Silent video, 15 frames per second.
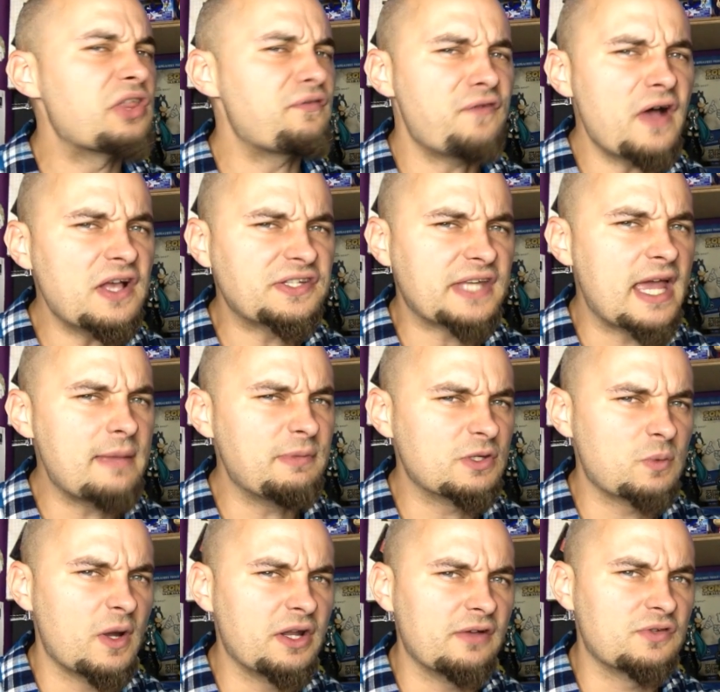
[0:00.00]
the first game
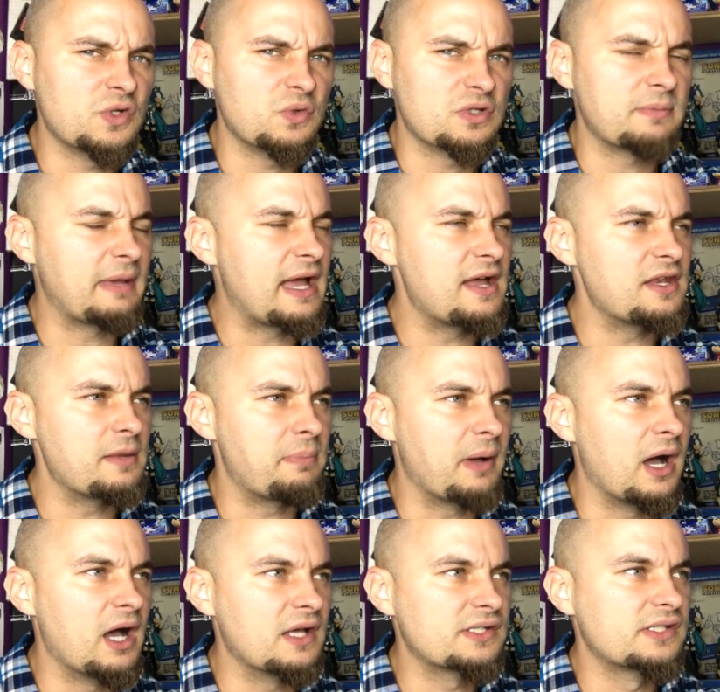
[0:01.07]
is one I've talked about in the
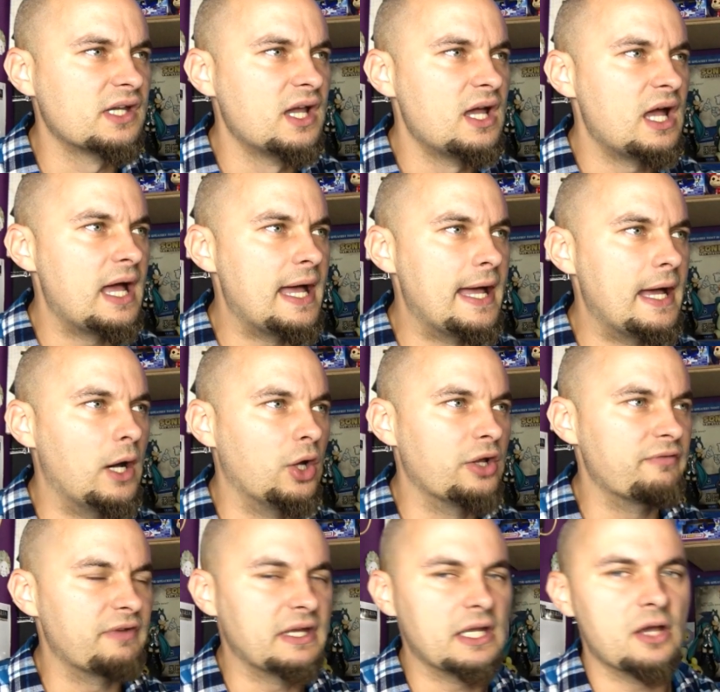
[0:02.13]
past on
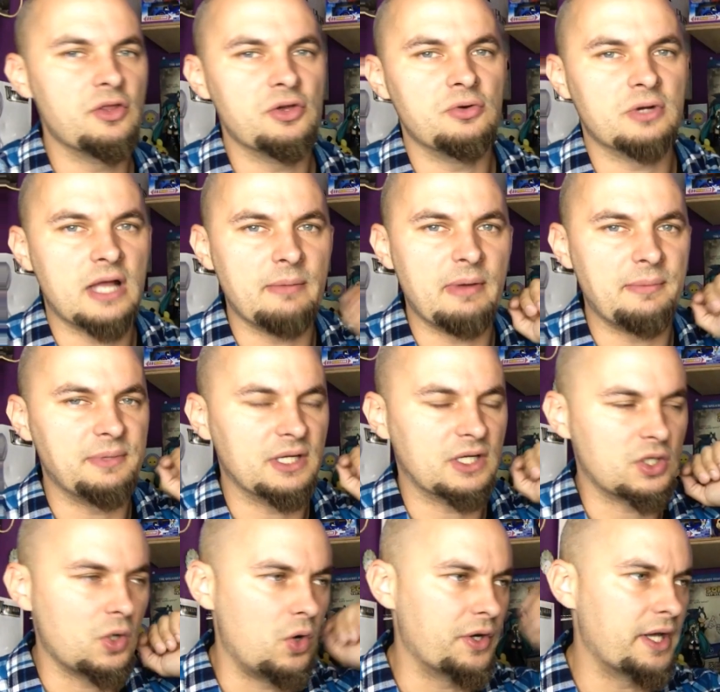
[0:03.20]
a video that will come up in the
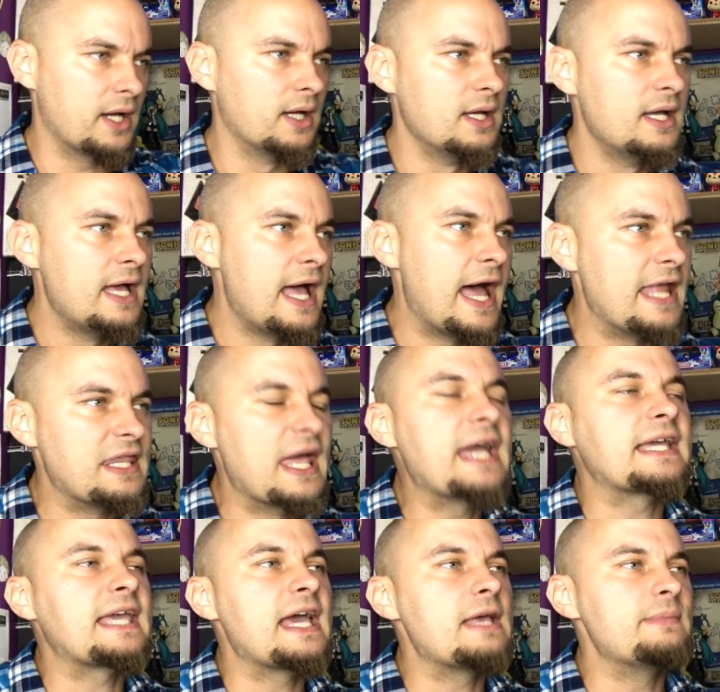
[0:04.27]
corner. And
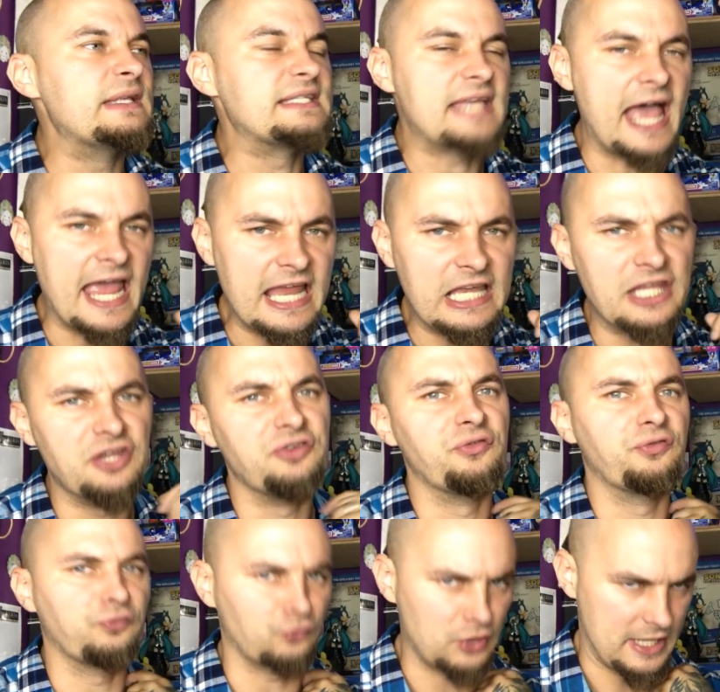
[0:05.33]
that game is Alien
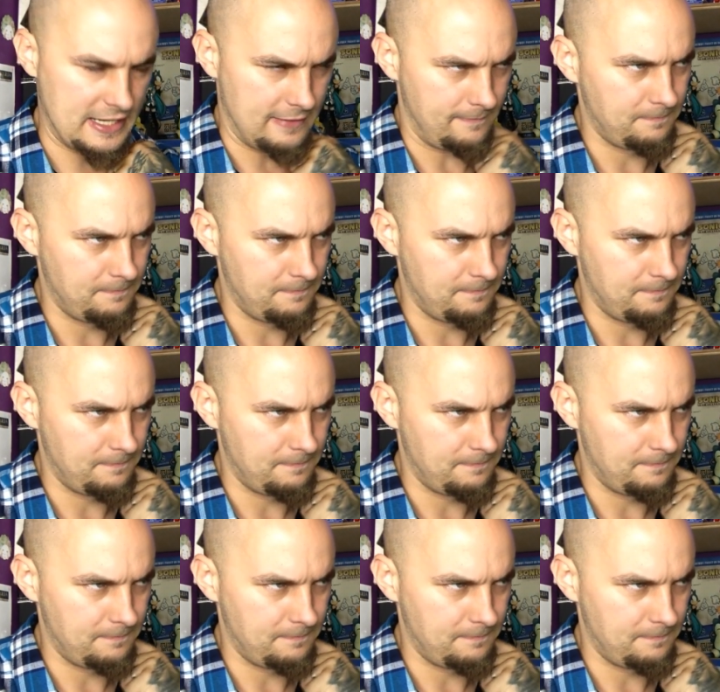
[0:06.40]
3.